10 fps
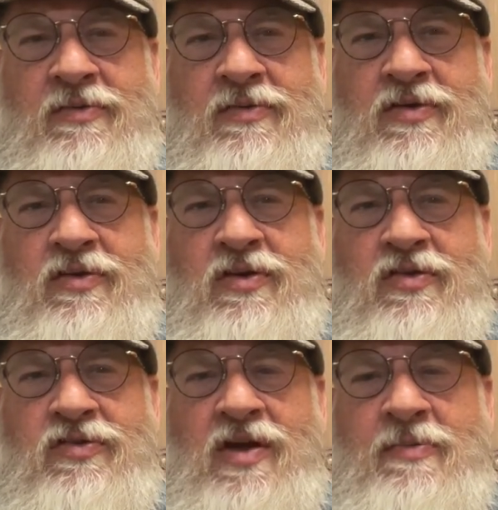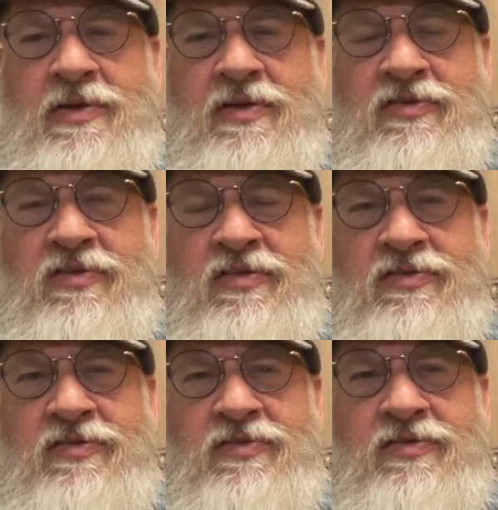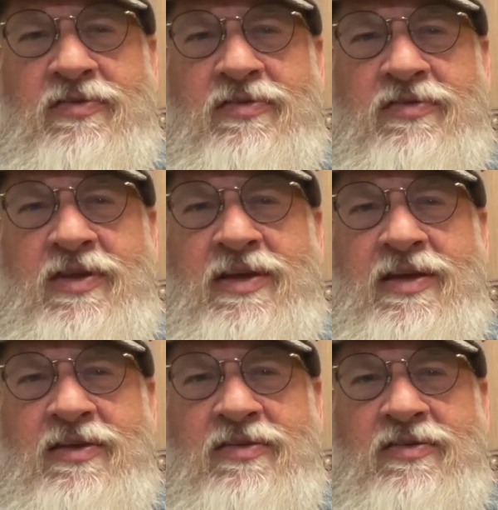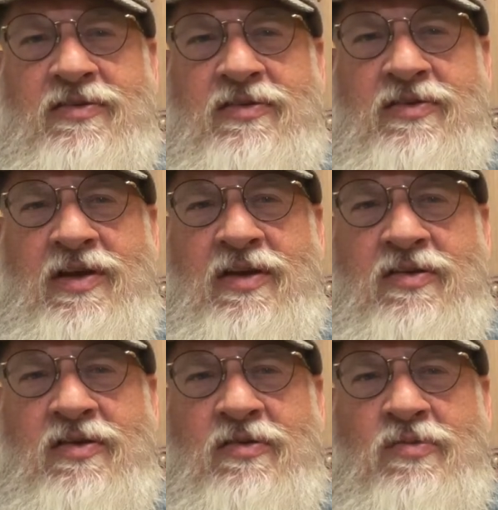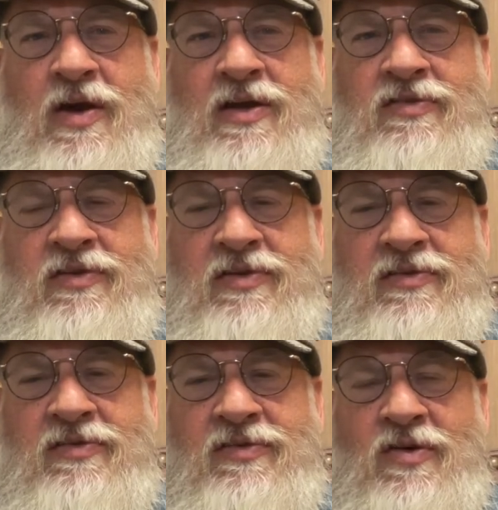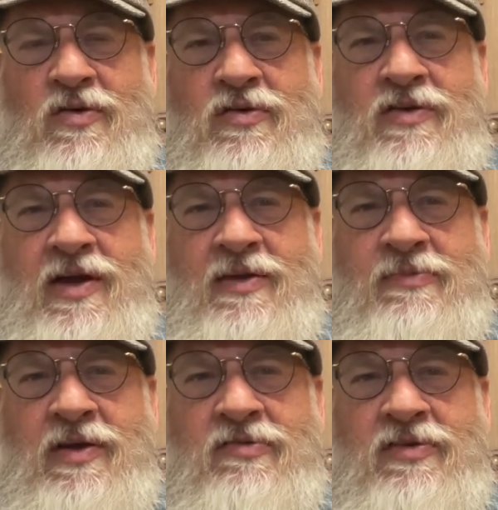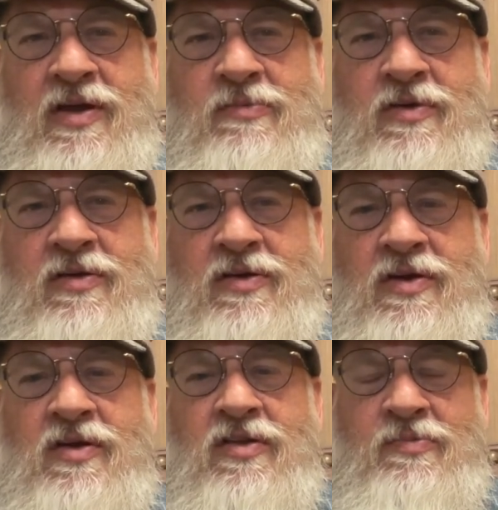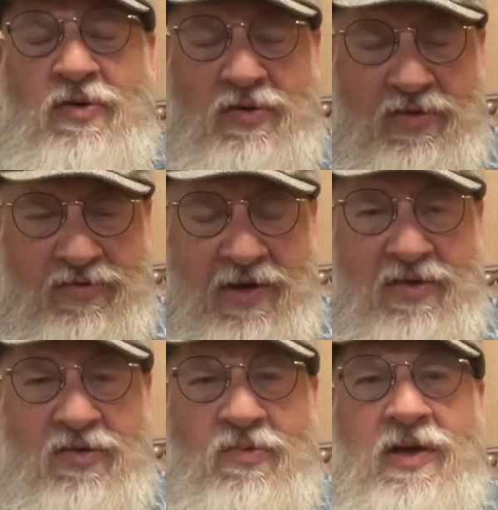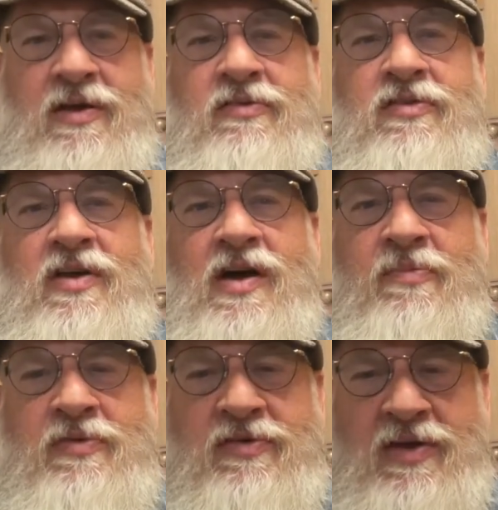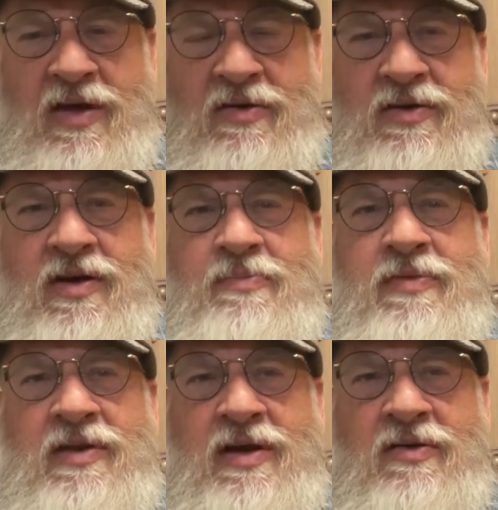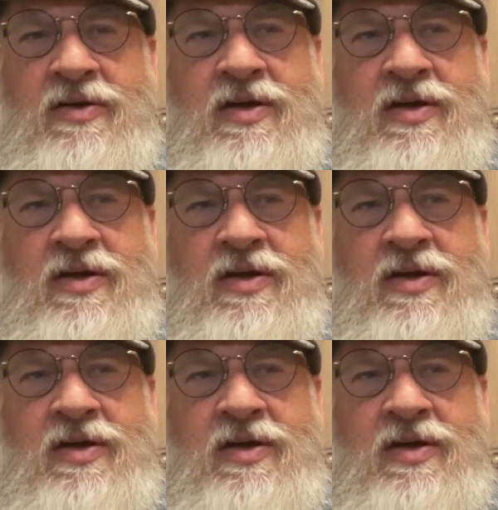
your stomach is just sinking and rising the whole time. Every time the boat goes down, the waves, and up and down and up and down.